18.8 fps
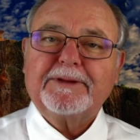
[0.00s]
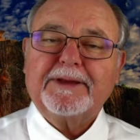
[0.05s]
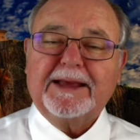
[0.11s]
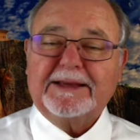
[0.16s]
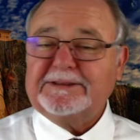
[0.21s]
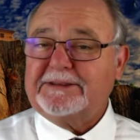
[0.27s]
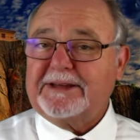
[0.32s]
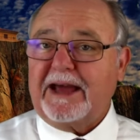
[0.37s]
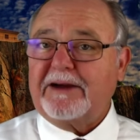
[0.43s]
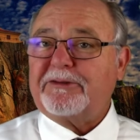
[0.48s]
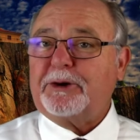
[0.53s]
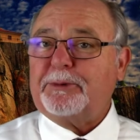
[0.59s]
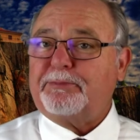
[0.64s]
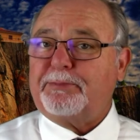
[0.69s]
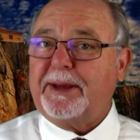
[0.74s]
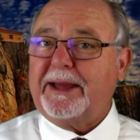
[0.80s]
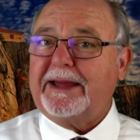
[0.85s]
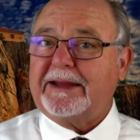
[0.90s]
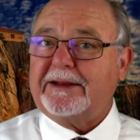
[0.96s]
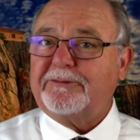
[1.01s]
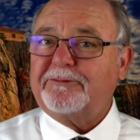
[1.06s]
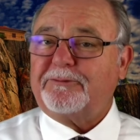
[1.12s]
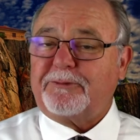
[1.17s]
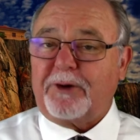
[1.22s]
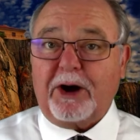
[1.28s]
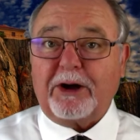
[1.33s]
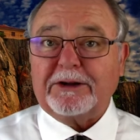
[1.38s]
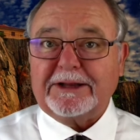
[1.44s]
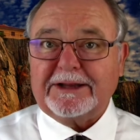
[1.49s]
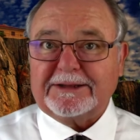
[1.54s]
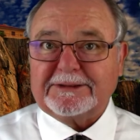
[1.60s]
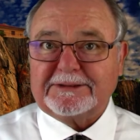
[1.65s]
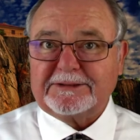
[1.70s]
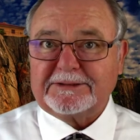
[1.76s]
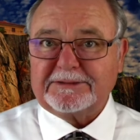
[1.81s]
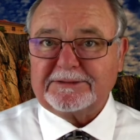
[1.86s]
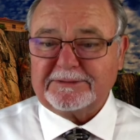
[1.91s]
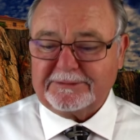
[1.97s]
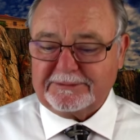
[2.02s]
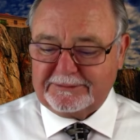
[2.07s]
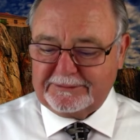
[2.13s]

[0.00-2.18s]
He's never been faultless.